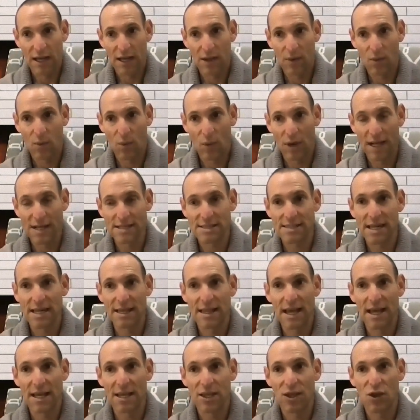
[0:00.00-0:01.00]
When I say
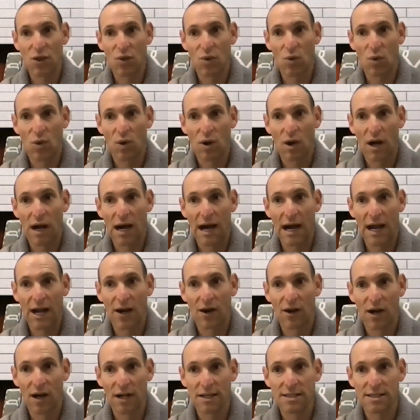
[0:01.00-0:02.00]
that you
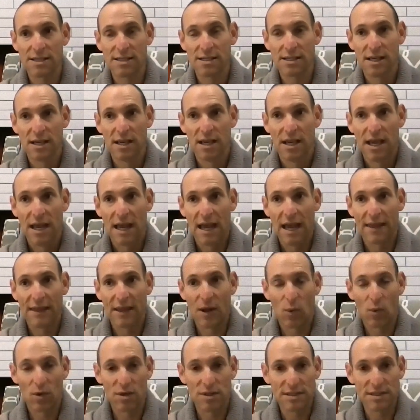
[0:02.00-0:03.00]
hire us and
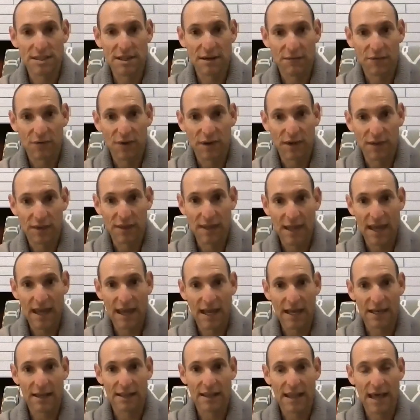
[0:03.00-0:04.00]
that we're different
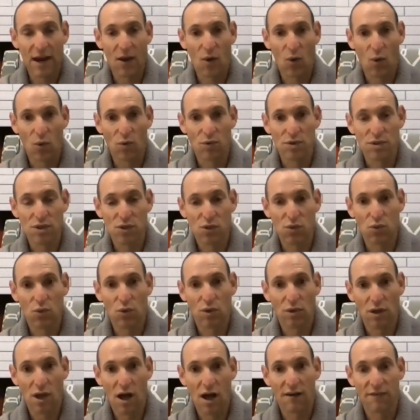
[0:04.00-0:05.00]
than that old
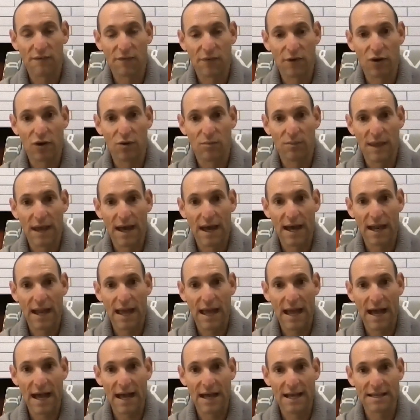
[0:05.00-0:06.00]
school law firm that
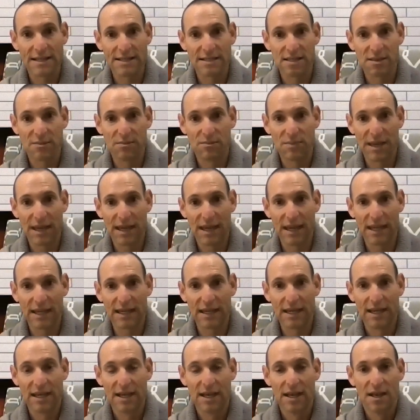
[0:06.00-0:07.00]
has the
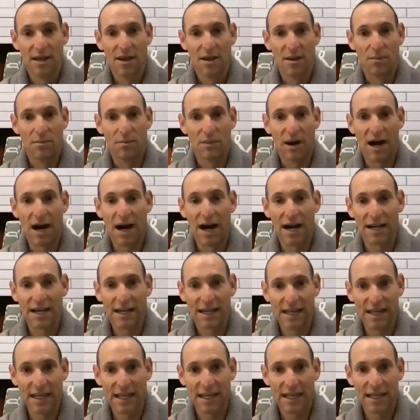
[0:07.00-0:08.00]
big
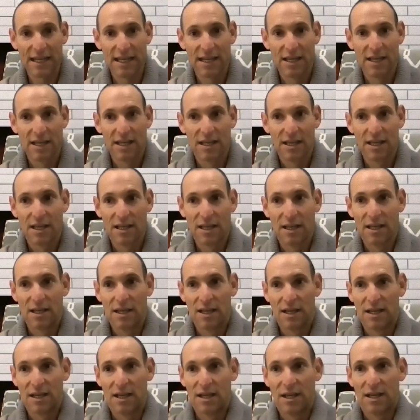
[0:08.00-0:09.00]
mahogany
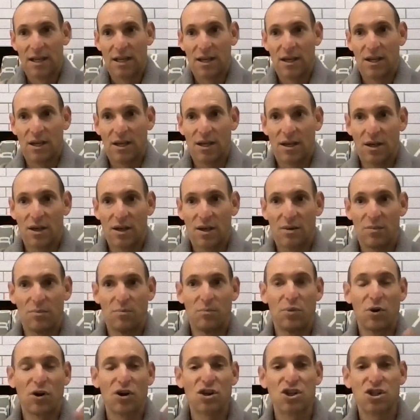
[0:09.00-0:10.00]

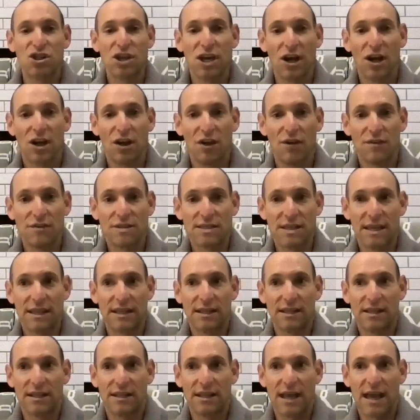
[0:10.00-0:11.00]
bookshelves
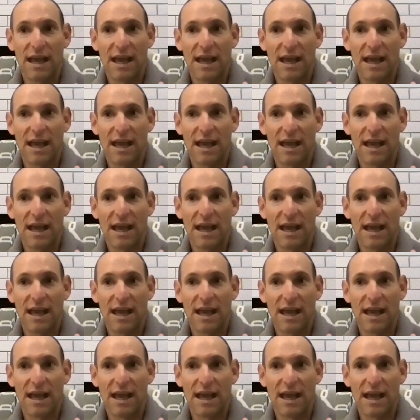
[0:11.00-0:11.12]
and